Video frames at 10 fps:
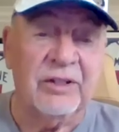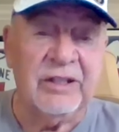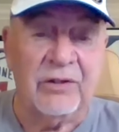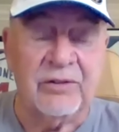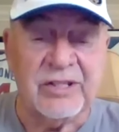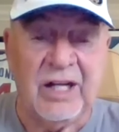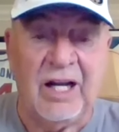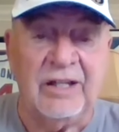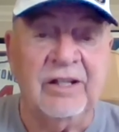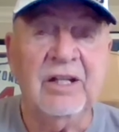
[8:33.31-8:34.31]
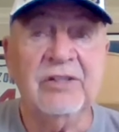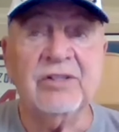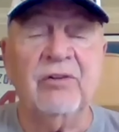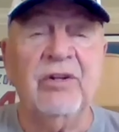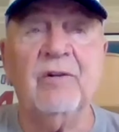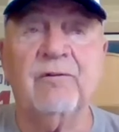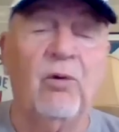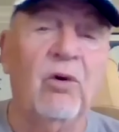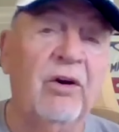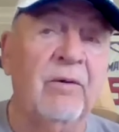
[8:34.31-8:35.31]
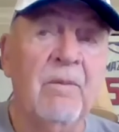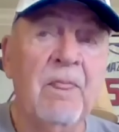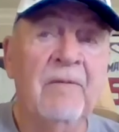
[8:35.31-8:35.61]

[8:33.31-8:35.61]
on the other side? So therefore,